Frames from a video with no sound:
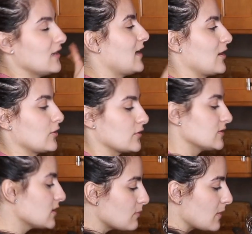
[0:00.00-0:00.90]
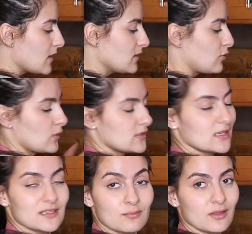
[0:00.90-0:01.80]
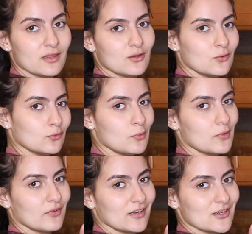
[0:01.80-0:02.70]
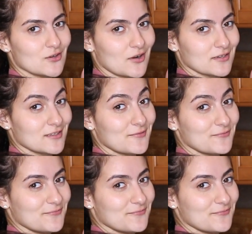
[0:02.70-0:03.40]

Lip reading: add our cinnamon, and once that's completely cool, we'll be ready to try some.